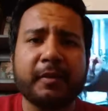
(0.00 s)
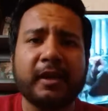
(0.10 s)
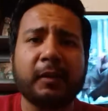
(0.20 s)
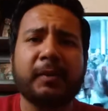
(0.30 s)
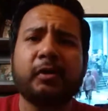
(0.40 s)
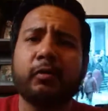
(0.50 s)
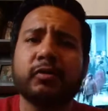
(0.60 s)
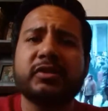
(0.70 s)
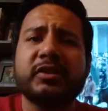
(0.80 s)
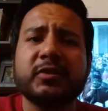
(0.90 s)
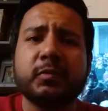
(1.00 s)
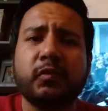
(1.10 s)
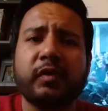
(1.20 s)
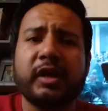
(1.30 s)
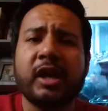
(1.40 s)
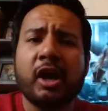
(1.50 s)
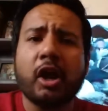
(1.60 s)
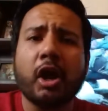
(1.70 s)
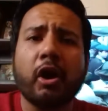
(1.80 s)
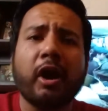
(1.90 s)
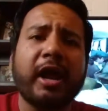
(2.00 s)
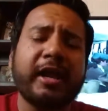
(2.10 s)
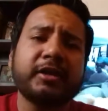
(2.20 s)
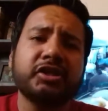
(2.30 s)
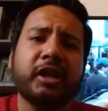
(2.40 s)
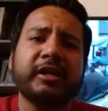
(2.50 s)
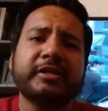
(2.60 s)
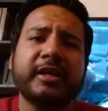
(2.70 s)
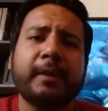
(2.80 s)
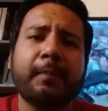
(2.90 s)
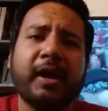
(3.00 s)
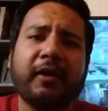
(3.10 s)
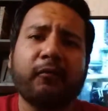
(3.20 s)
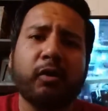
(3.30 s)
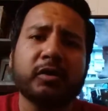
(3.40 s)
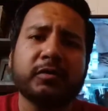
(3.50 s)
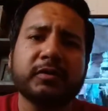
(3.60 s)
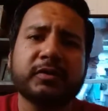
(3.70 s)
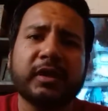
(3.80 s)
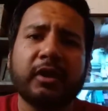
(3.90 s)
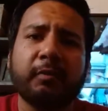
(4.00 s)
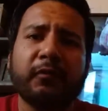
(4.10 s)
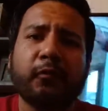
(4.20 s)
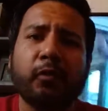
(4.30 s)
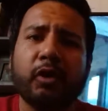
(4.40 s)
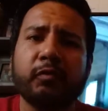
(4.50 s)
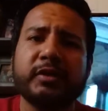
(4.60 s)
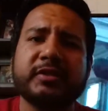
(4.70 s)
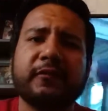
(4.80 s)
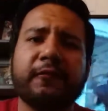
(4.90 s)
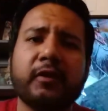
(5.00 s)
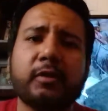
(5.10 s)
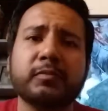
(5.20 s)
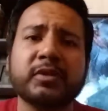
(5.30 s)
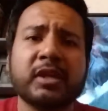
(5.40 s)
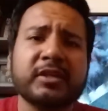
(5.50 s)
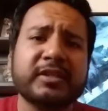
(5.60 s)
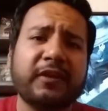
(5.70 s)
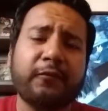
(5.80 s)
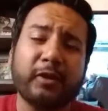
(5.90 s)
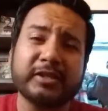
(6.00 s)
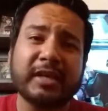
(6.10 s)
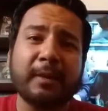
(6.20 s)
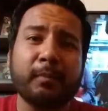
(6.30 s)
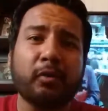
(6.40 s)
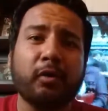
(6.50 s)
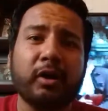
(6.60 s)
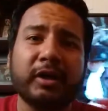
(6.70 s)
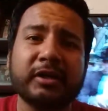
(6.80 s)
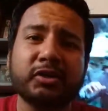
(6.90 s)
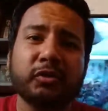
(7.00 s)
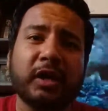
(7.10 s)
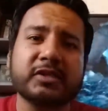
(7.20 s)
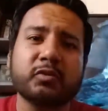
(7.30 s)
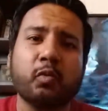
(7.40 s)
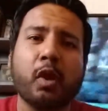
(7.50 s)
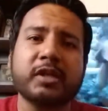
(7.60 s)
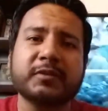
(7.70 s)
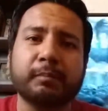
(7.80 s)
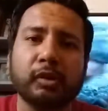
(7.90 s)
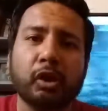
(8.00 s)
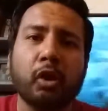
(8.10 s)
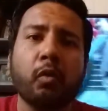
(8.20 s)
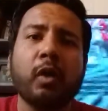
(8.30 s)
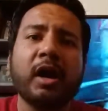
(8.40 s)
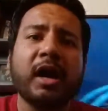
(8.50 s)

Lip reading: Penelope Cruz in this movie. Her and Johnny Depp have worked together before in recent films. Say, for example, in 2001's Blow.